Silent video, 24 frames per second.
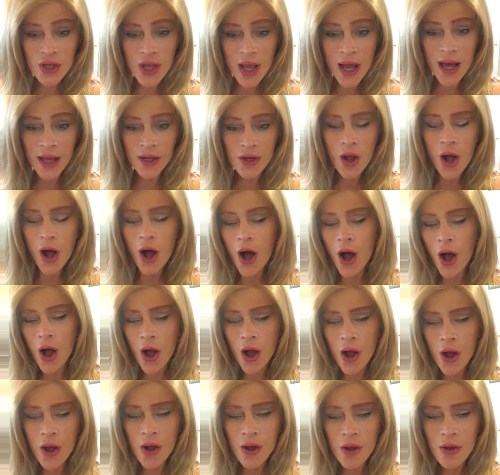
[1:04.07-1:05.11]
yet,
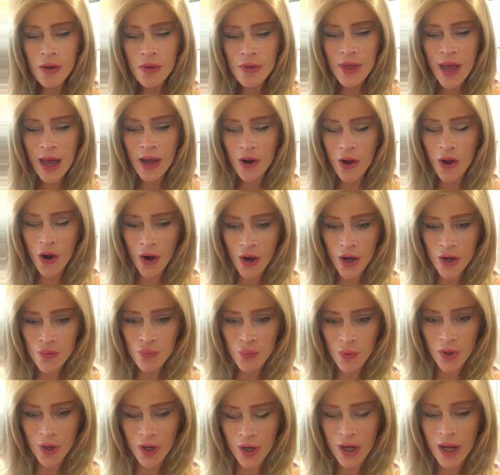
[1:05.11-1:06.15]
all that
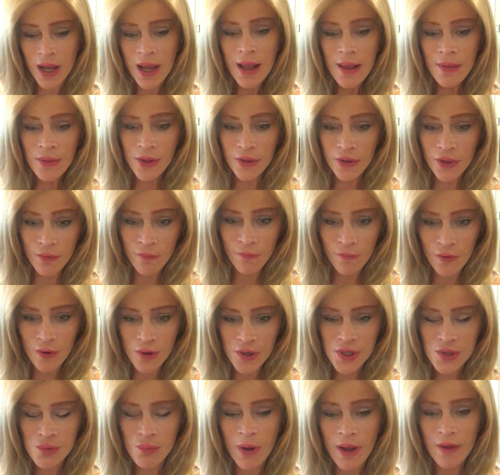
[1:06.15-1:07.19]
hard work that the
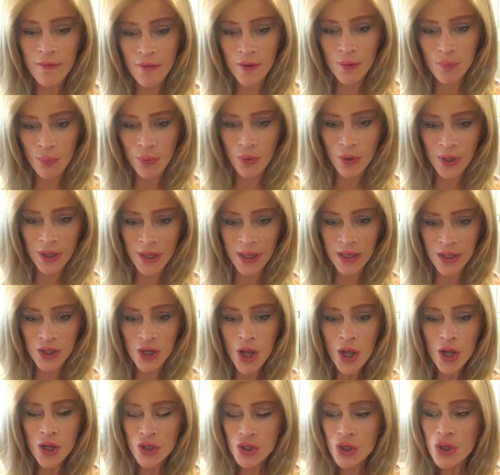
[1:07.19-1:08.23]
first wife had put in
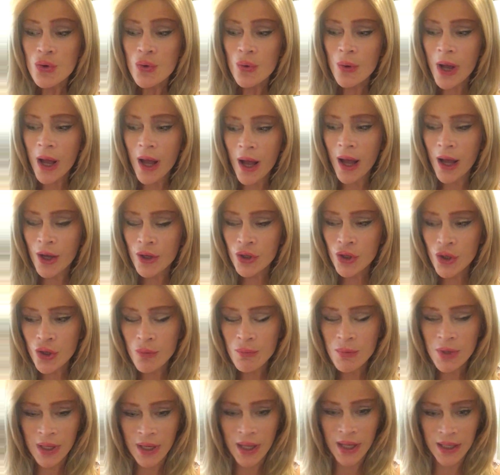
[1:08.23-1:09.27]
to
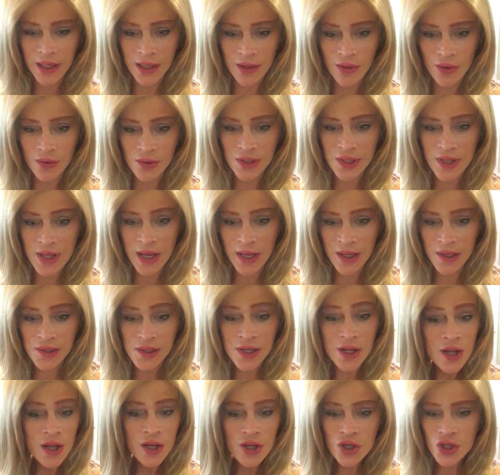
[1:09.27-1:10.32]
accumulating those
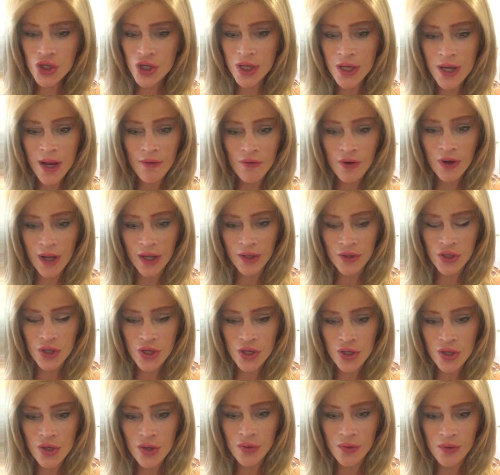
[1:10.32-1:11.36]
things, she never got to
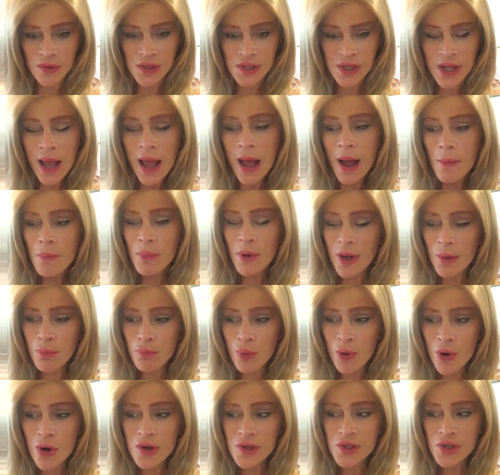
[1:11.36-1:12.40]
use. But a
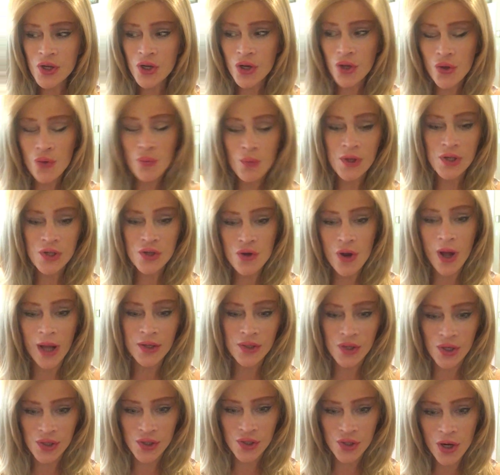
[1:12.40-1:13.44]
person who was
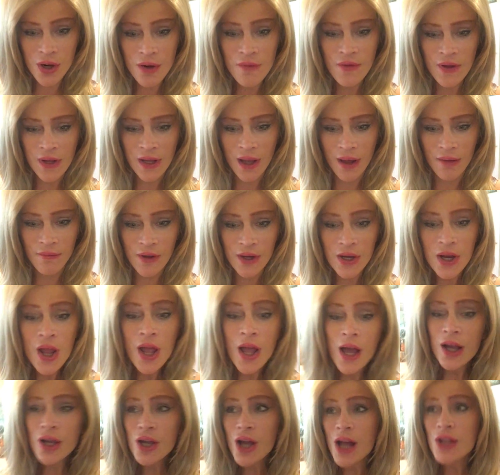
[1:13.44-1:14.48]
not deserving of it
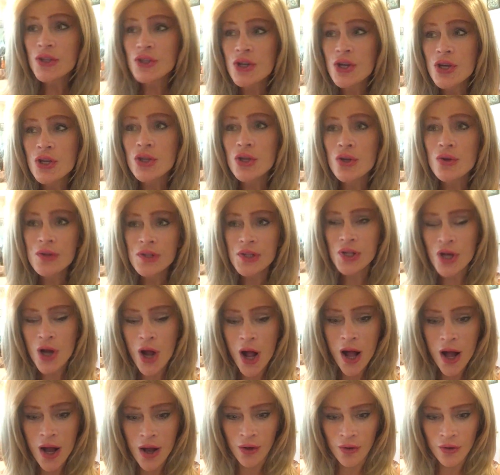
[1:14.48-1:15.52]
got to use it
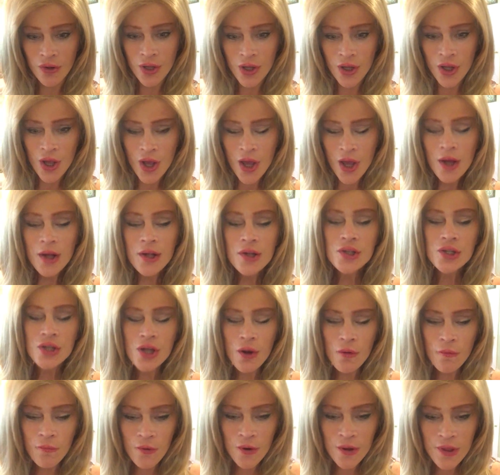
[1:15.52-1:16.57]
all.
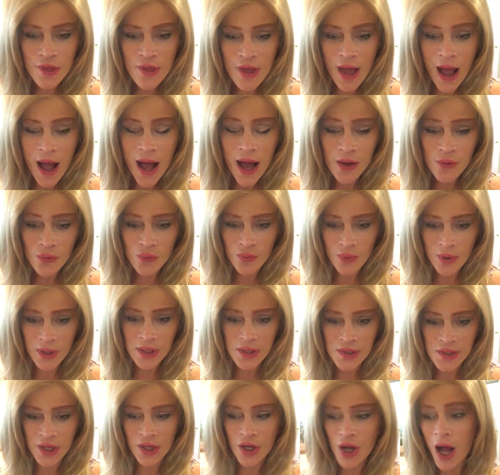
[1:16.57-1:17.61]
So for that
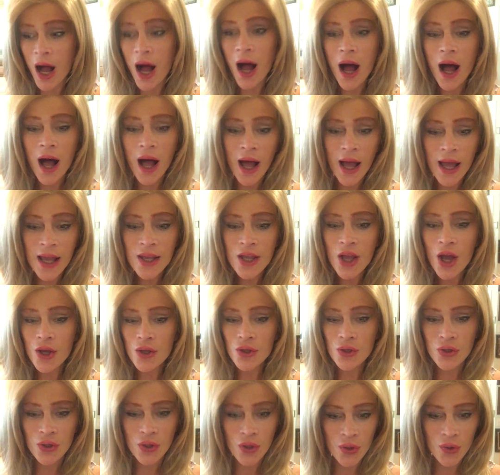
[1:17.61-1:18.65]
reason, I
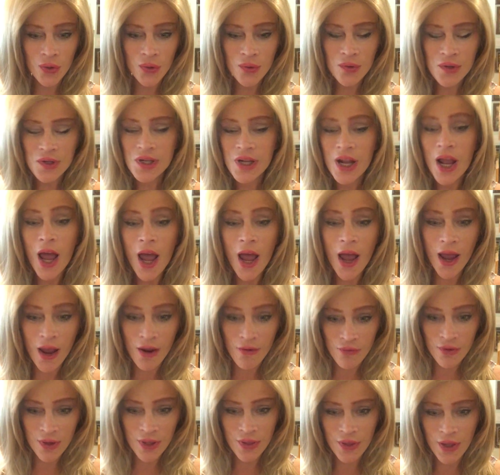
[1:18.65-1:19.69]
use
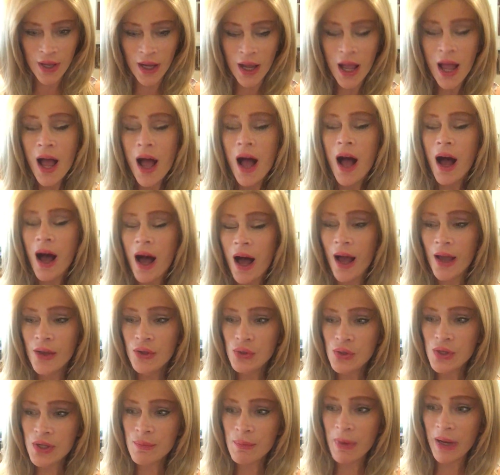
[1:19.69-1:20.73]
everything. I
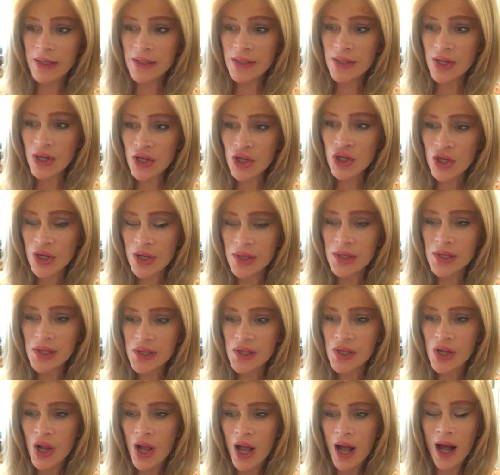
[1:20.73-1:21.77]
use my
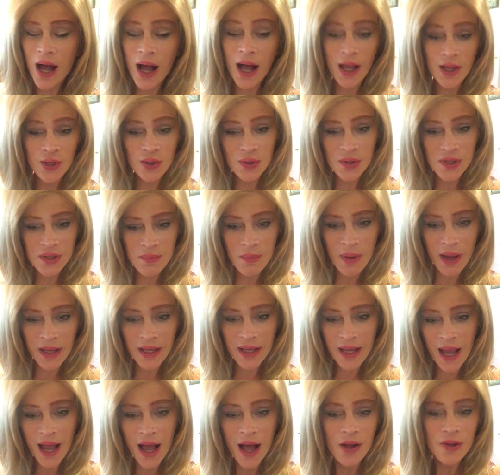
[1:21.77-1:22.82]
dishes, I use my
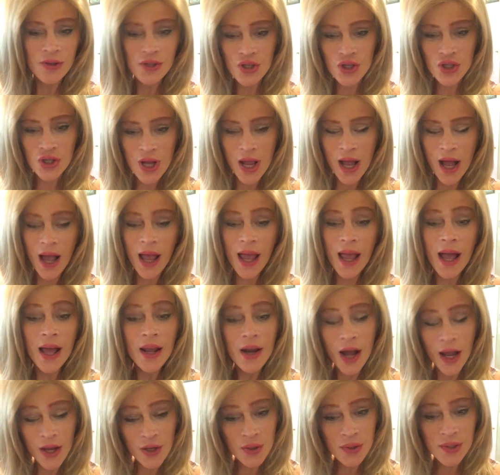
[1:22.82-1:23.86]
couch, and
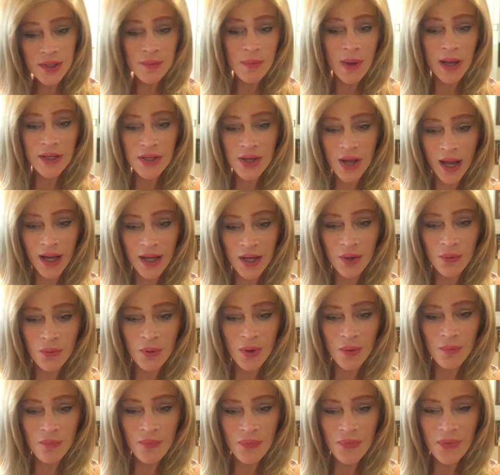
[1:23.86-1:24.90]
I use my dining
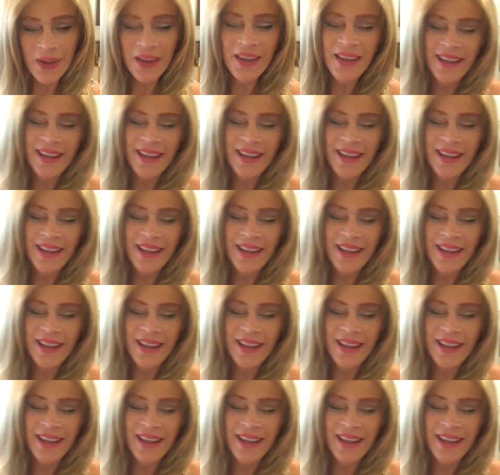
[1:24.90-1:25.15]
room.